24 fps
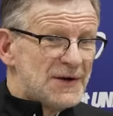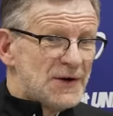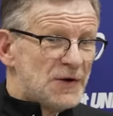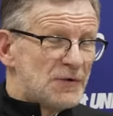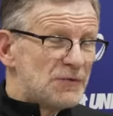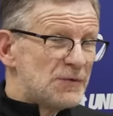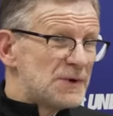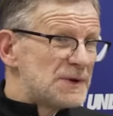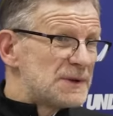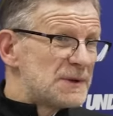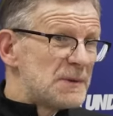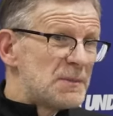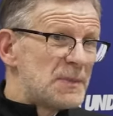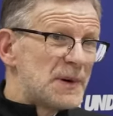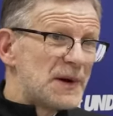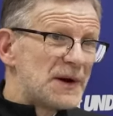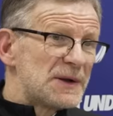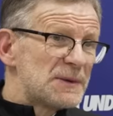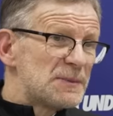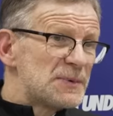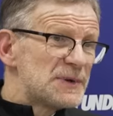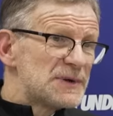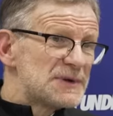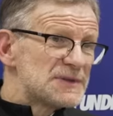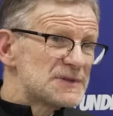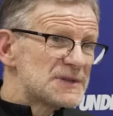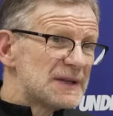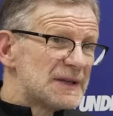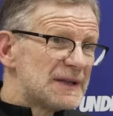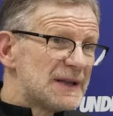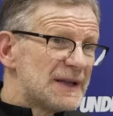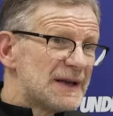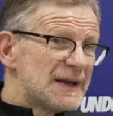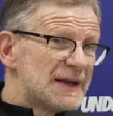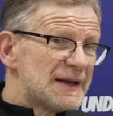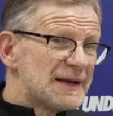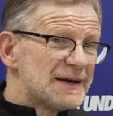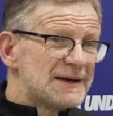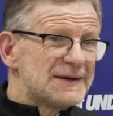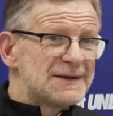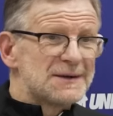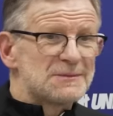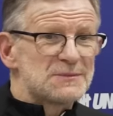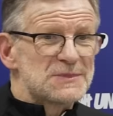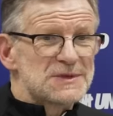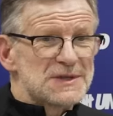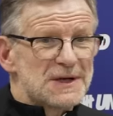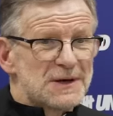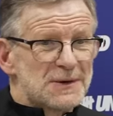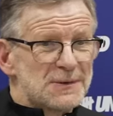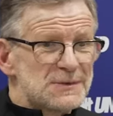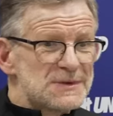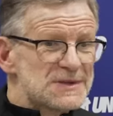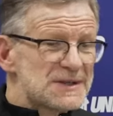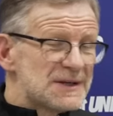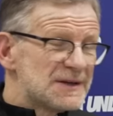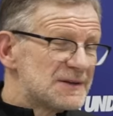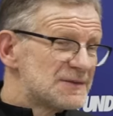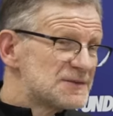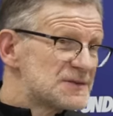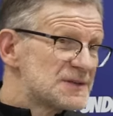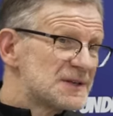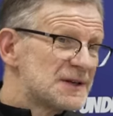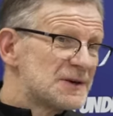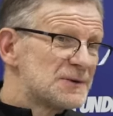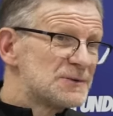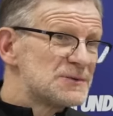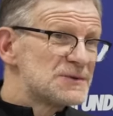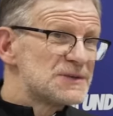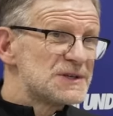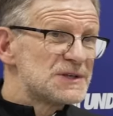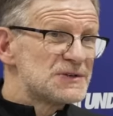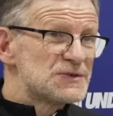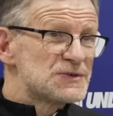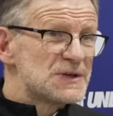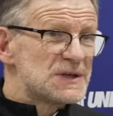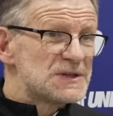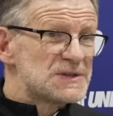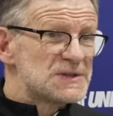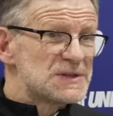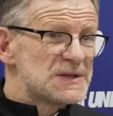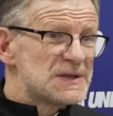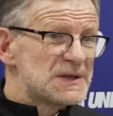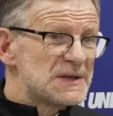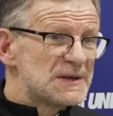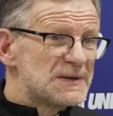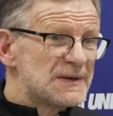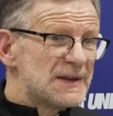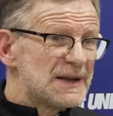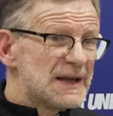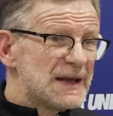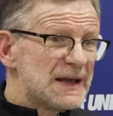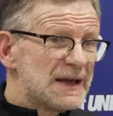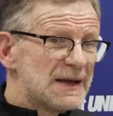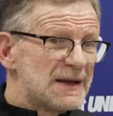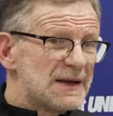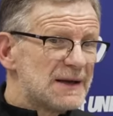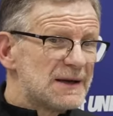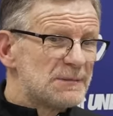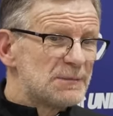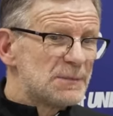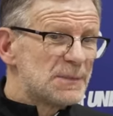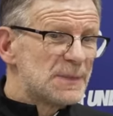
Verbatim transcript: read the papers and that, and I'm told so-and-so is interested in that,